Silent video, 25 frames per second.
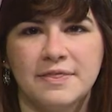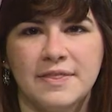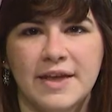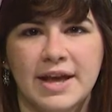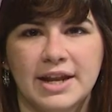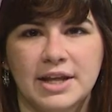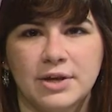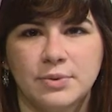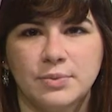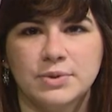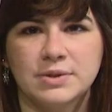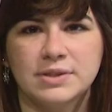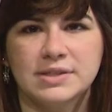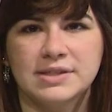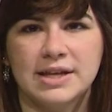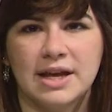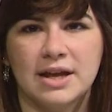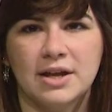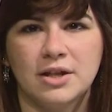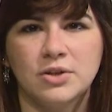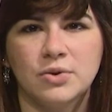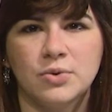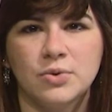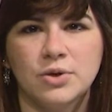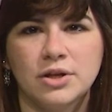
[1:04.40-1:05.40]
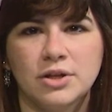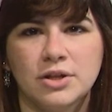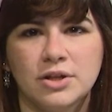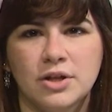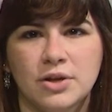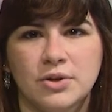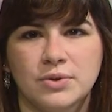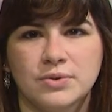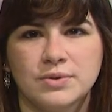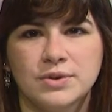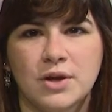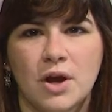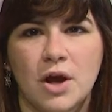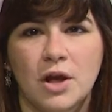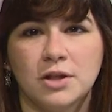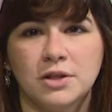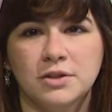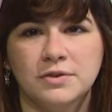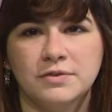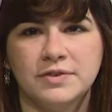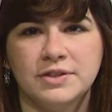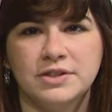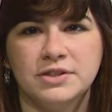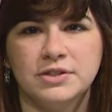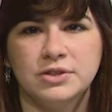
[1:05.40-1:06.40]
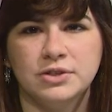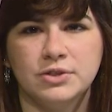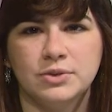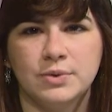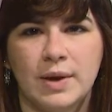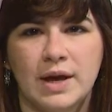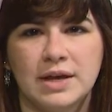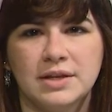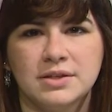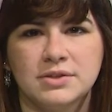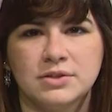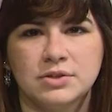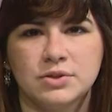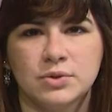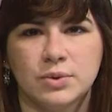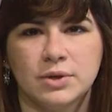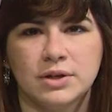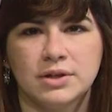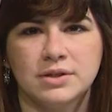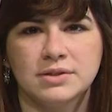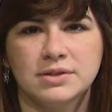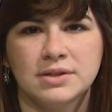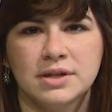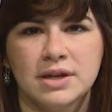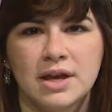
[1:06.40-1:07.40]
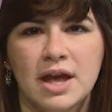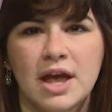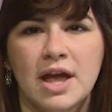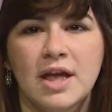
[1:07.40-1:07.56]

that it will sell or close all of its U.S. stores.